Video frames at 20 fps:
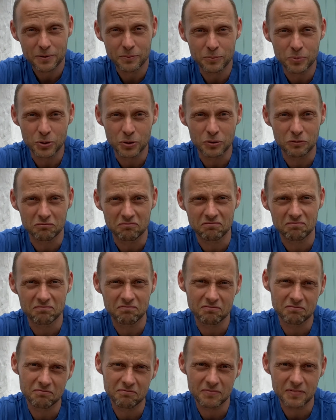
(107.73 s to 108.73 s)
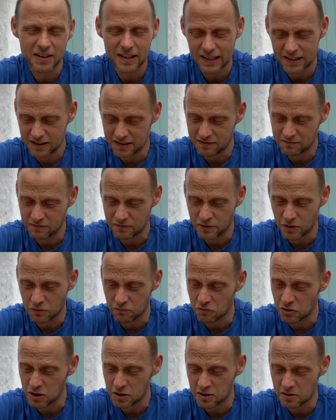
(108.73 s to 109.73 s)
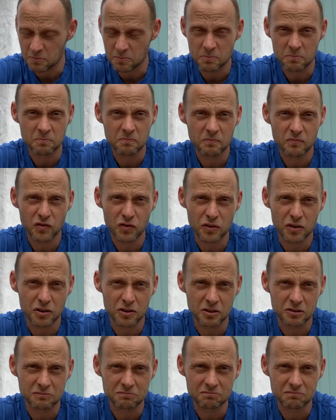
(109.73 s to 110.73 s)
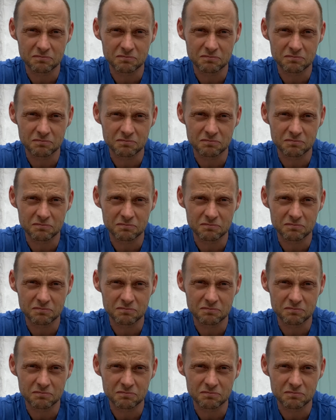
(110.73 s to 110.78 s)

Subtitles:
But I've not running them for